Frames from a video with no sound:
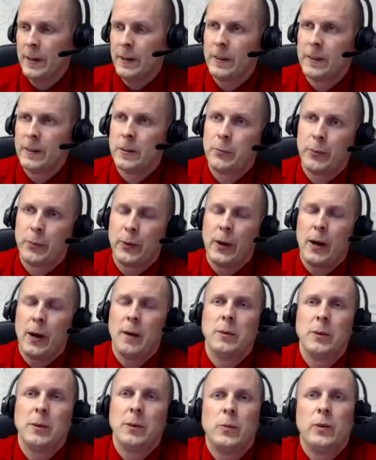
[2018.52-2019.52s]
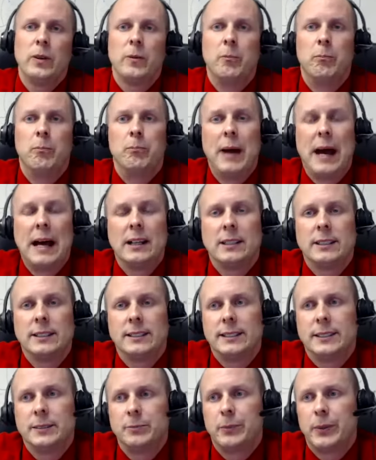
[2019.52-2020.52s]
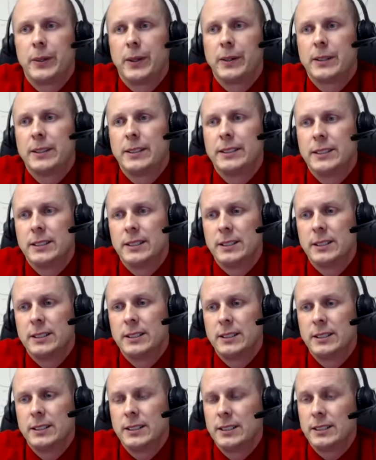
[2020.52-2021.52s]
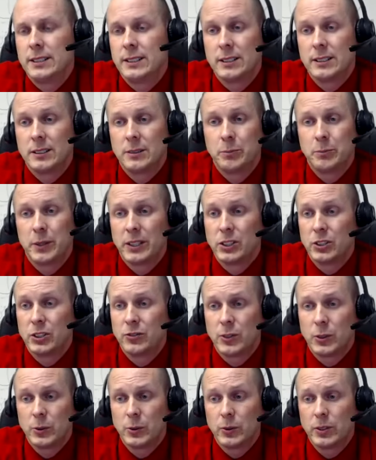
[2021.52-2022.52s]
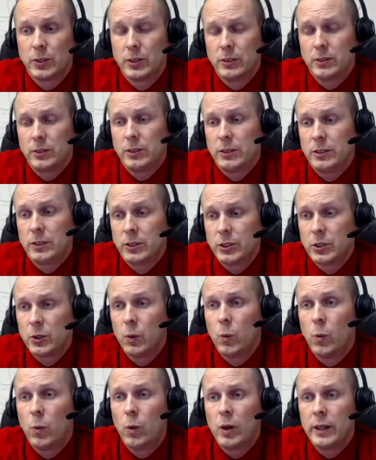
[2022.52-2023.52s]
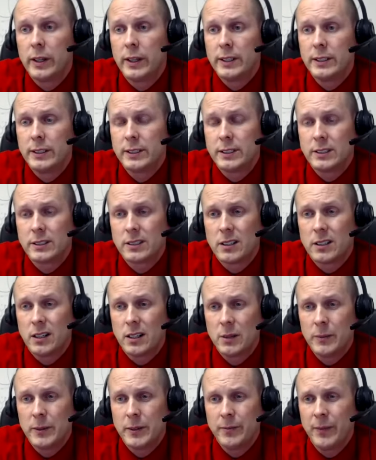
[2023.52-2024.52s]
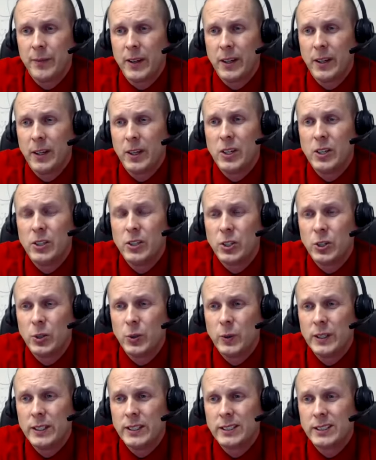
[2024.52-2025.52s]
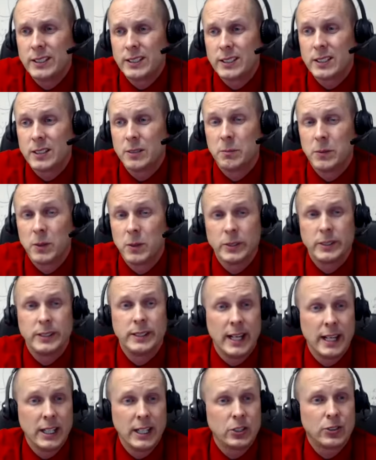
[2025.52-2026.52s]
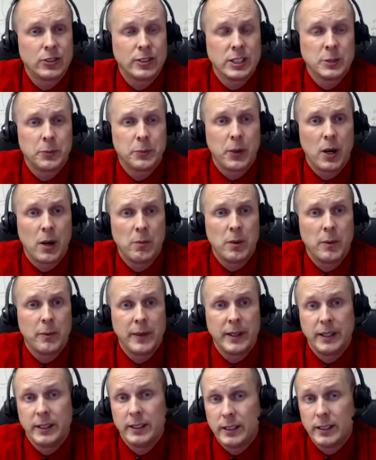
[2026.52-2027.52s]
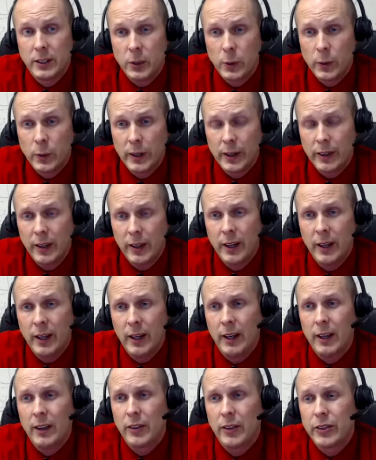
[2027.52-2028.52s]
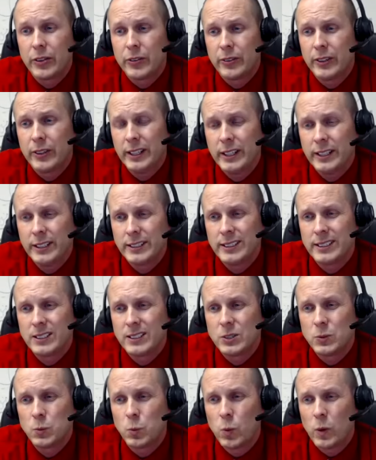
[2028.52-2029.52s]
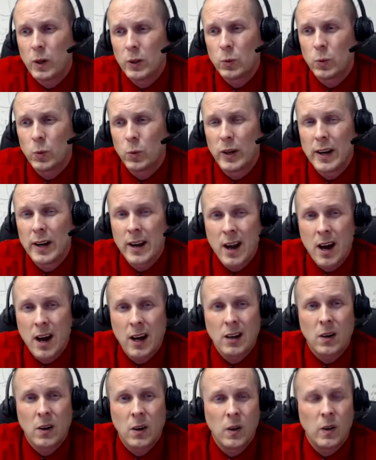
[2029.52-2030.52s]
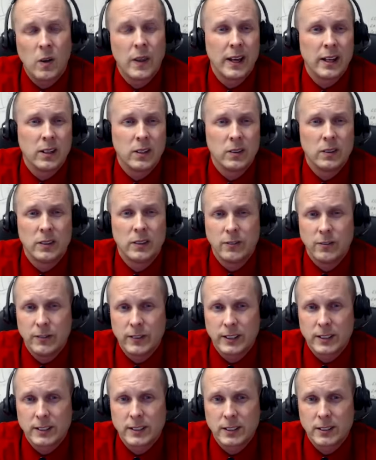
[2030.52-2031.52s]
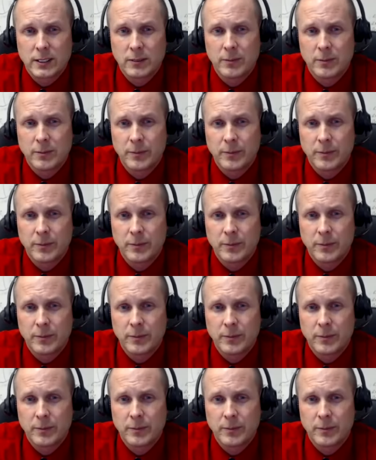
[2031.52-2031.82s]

The problem with balance in Parkinson's disease is a bunchfold. So one is it's common. Two is it's the most dangerous problem that you deal with. And three is it's one we're not all that good at fixing.